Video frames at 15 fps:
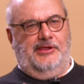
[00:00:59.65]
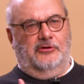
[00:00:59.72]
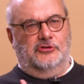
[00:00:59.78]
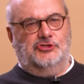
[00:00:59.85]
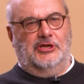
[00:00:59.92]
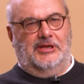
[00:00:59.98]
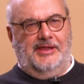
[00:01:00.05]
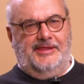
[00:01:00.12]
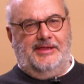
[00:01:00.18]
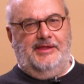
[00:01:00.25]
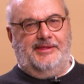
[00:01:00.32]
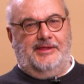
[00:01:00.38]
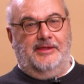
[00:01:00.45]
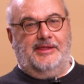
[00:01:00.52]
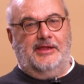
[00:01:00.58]
social
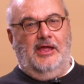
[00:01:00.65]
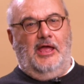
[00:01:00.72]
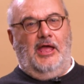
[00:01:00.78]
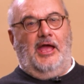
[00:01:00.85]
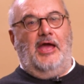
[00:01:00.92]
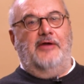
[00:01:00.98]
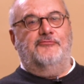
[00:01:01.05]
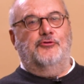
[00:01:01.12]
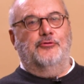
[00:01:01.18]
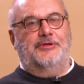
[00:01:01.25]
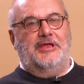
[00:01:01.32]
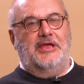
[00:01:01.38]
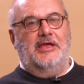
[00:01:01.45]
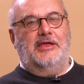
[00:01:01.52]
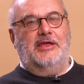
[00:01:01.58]
assistance have to
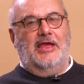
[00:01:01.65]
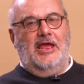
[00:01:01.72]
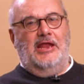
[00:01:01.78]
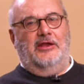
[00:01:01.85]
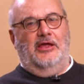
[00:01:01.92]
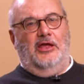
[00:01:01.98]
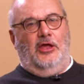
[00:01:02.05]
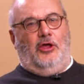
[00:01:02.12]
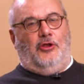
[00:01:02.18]
kick in